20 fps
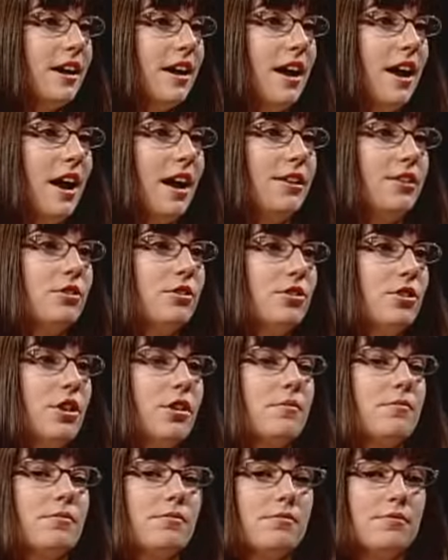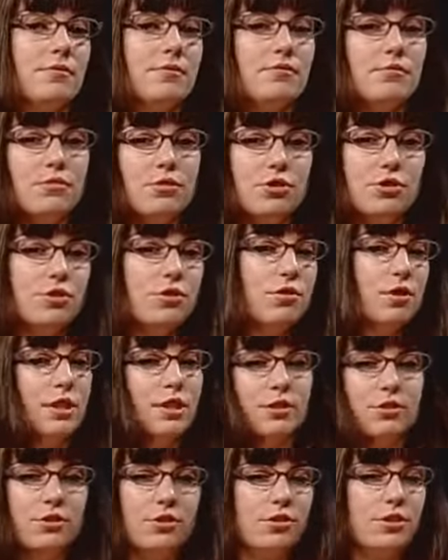and you start
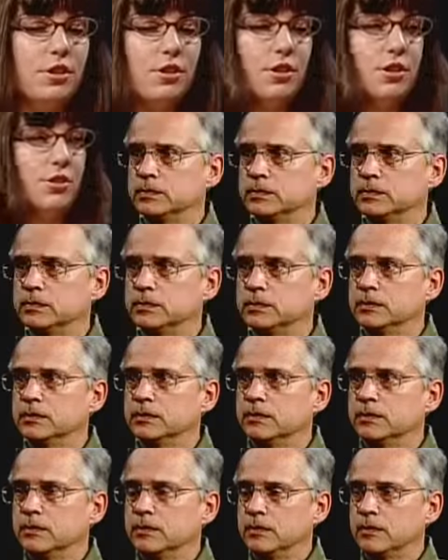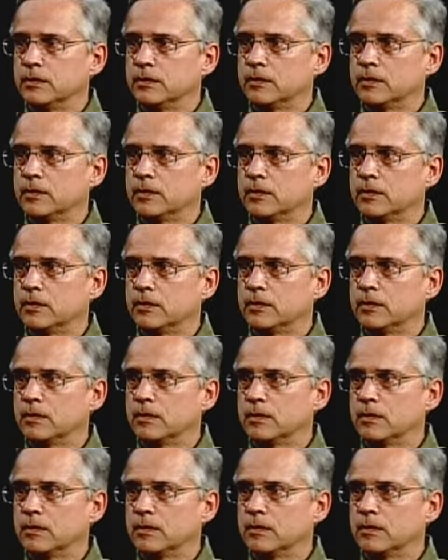shooting and shooting and shooting, and then
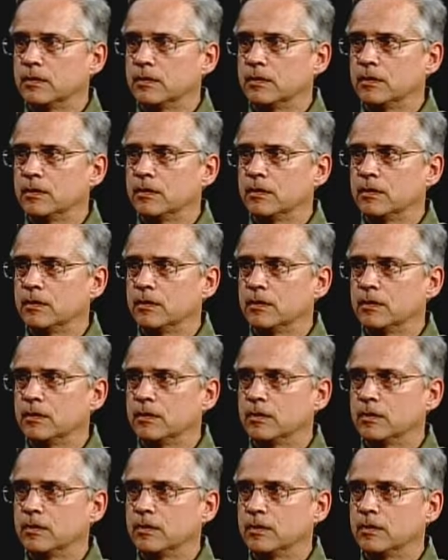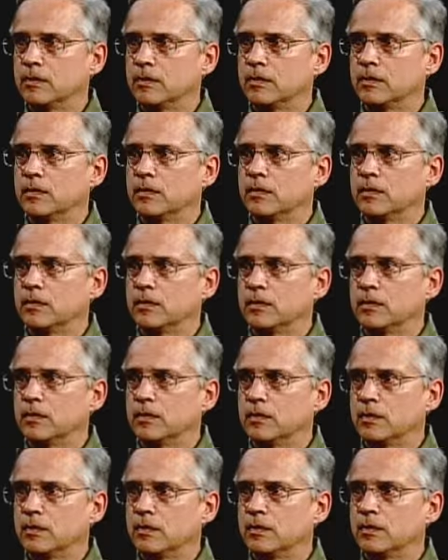you're looking at the images, you're
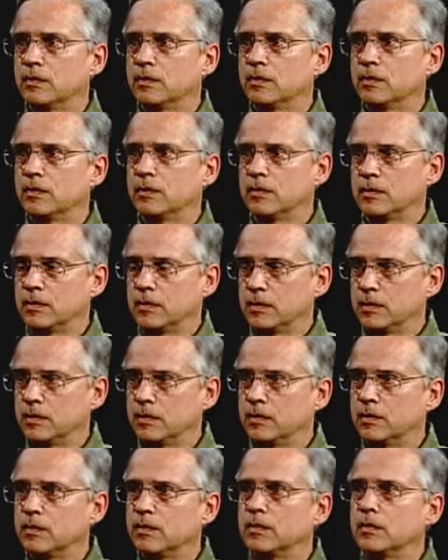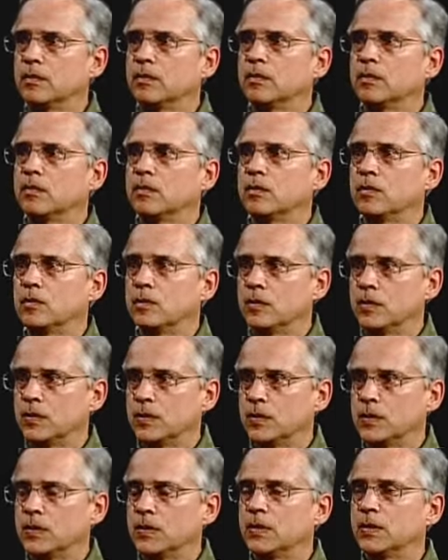missing things that are happening because you're busy
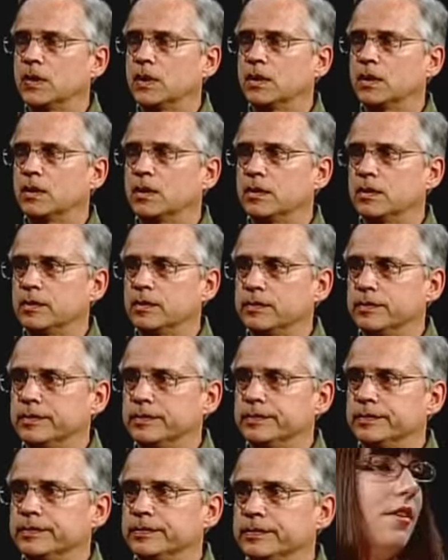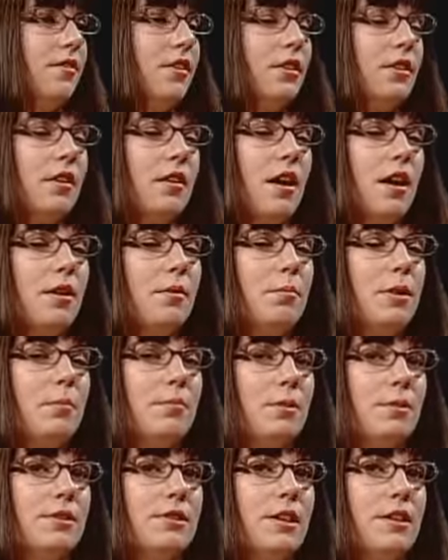looking at the screen. And I've heard a lot of
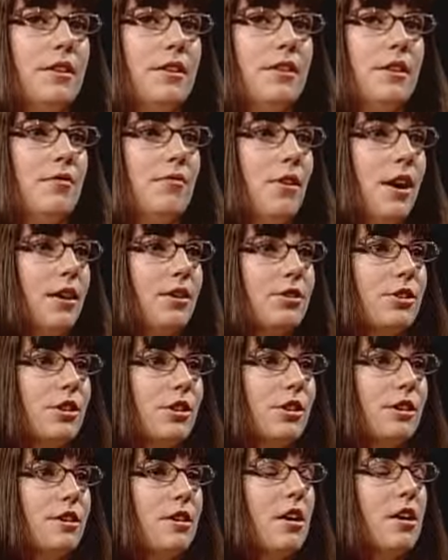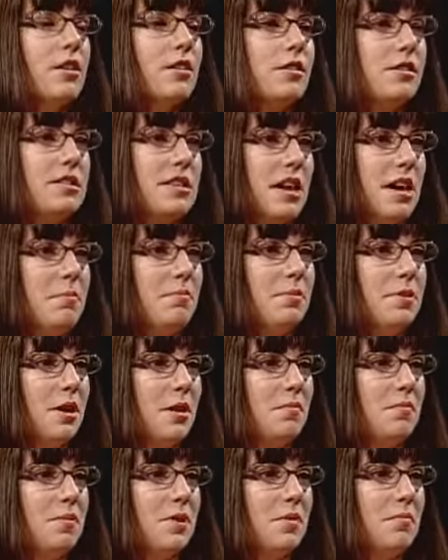people say that they've actually taped
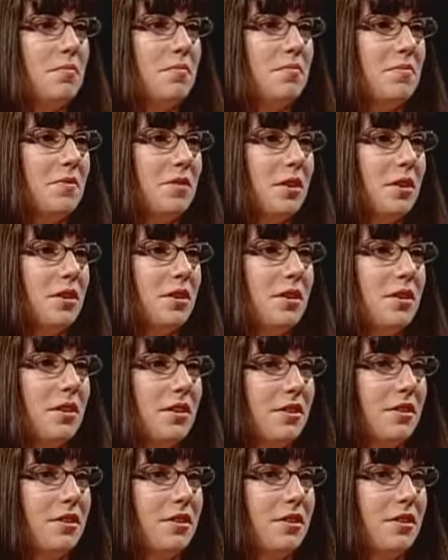up their